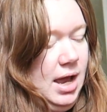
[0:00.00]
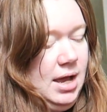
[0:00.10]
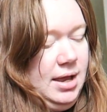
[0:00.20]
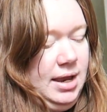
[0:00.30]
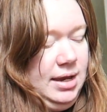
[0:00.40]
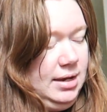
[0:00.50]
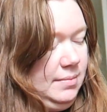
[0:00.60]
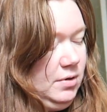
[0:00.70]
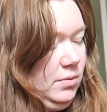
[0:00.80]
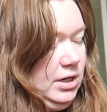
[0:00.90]
I
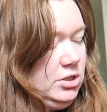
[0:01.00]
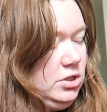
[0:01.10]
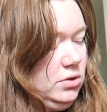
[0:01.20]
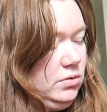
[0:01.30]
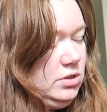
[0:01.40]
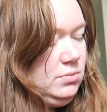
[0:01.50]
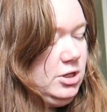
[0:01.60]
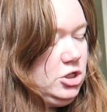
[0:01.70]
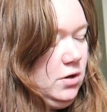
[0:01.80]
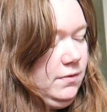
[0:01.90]
am going to
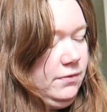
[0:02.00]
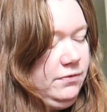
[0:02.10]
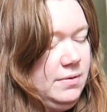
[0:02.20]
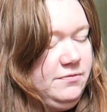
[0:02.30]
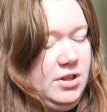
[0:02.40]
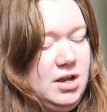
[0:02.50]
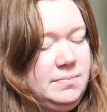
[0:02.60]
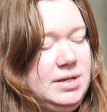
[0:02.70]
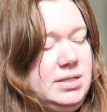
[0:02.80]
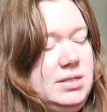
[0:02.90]
switch over from
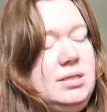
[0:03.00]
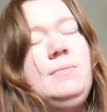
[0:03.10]
Vlogmas.